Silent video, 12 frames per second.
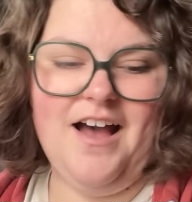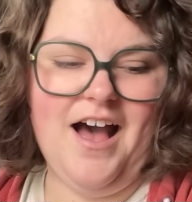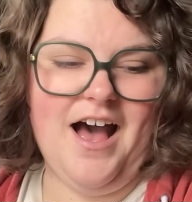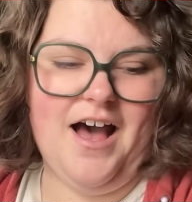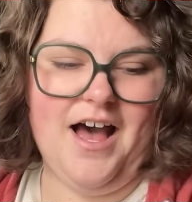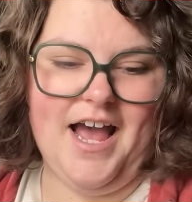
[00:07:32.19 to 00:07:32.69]

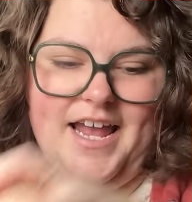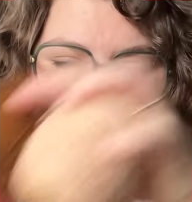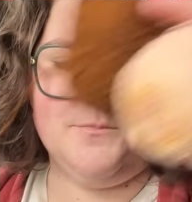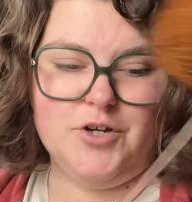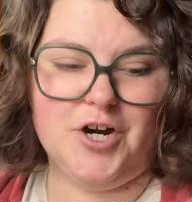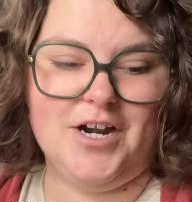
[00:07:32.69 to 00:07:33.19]
I
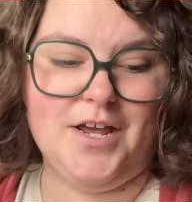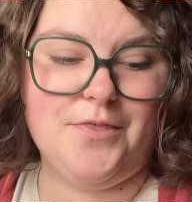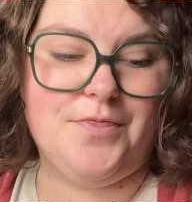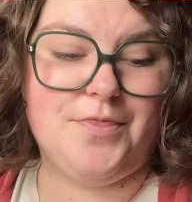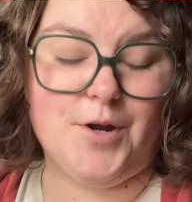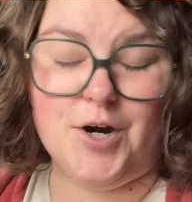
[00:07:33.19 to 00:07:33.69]
am turning
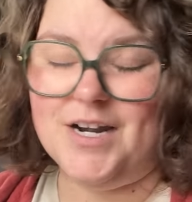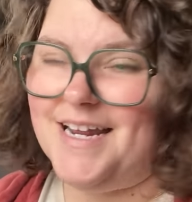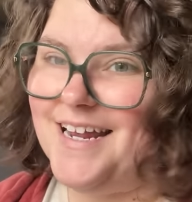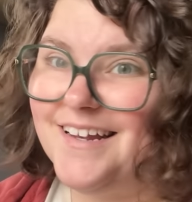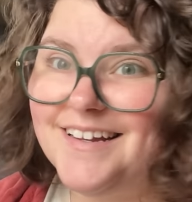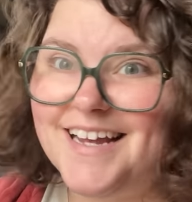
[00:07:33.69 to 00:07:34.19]

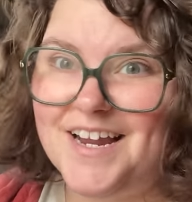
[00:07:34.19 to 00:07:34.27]
30